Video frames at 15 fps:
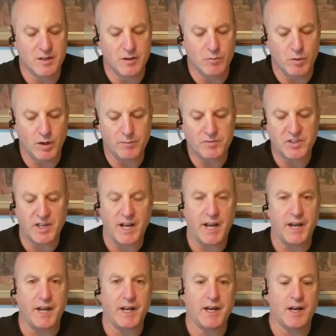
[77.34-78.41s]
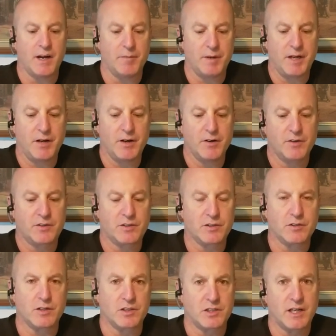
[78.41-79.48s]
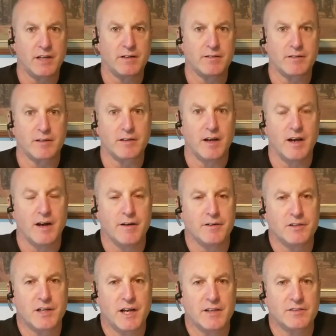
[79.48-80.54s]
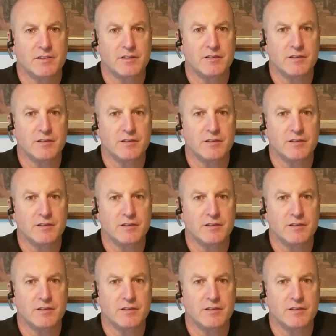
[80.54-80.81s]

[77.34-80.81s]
Well, today I'm here to, did you guys